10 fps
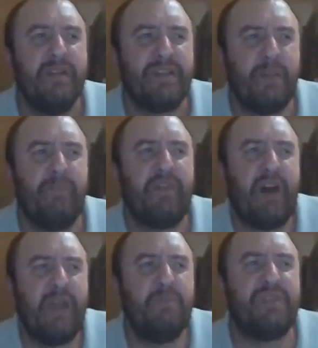
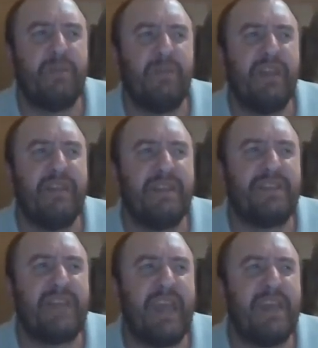Sometimes I'm going to
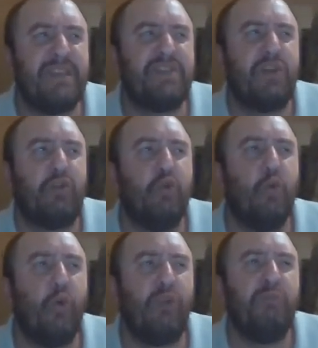say it's a
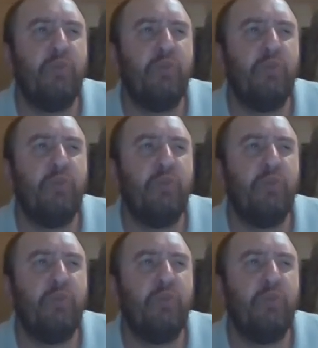cool